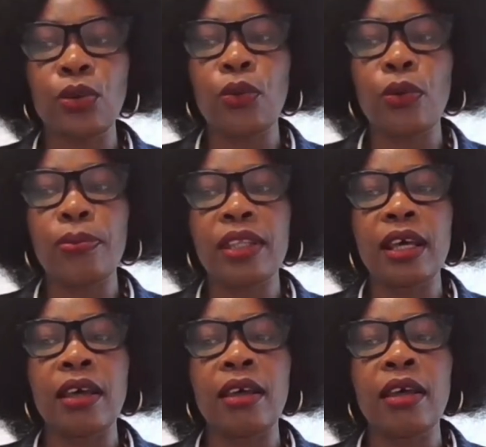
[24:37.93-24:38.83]
Who will be
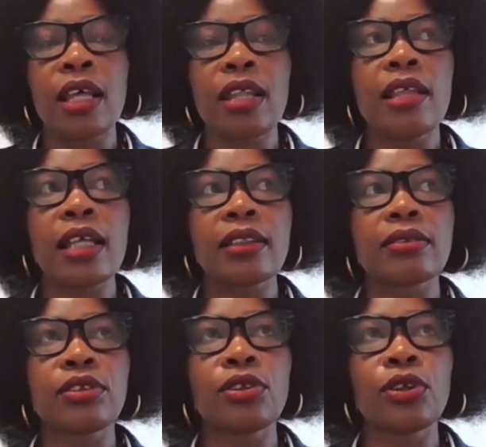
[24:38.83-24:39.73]
the
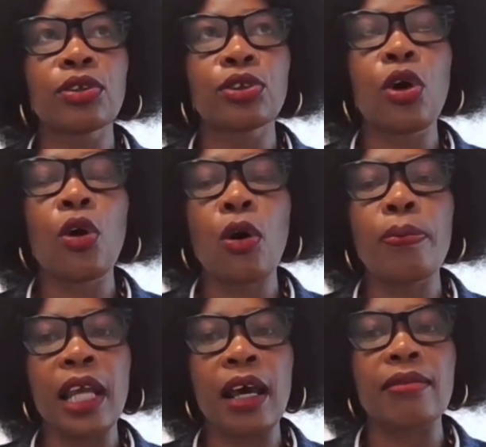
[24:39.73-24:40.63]
that door
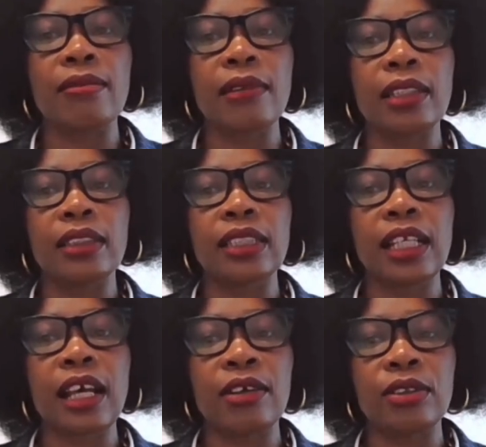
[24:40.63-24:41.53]
opener at
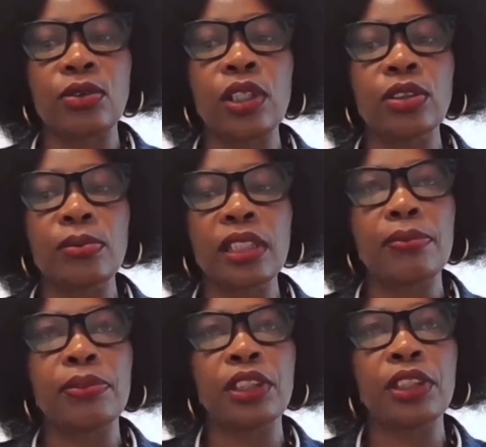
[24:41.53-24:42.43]
State House. You want to
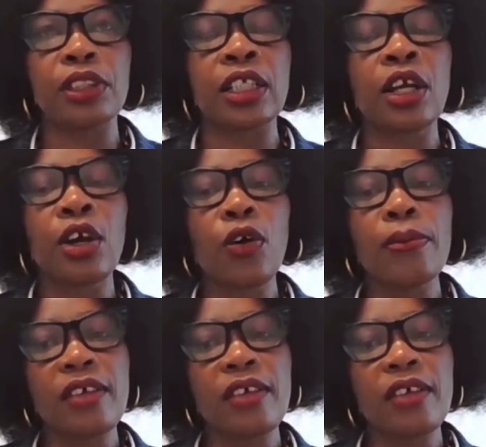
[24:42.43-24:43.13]
meet the president.